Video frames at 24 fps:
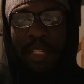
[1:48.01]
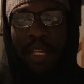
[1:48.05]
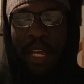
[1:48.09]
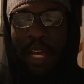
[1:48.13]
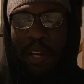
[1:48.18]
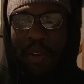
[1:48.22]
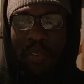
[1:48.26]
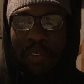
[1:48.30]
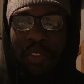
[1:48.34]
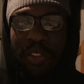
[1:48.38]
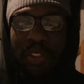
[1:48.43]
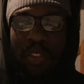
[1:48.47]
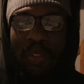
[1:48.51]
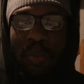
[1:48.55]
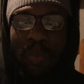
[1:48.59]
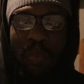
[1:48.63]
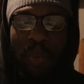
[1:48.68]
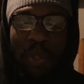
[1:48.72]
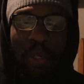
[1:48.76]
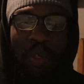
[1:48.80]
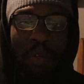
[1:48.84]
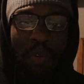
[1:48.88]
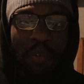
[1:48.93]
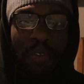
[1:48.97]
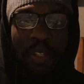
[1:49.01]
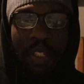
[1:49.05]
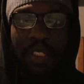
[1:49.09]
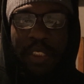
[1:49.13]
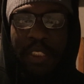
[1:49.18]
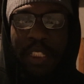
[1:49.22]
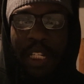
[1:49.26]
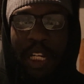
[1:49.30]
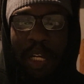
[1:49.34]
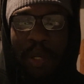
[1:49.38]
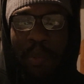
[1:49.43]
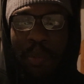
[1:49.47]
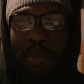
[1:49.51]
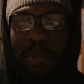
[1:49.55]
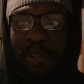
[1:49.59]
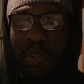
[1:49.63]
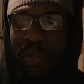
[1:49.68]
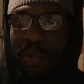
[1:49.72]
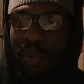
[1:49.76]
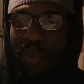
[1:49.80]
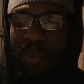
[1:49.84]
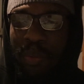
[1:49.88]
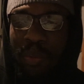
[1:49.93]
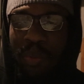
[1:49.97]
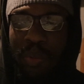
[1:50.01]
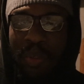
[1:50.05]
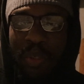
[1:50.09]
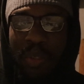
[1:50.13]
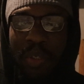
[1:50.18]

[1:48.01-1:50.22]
out into the world, things that I would do.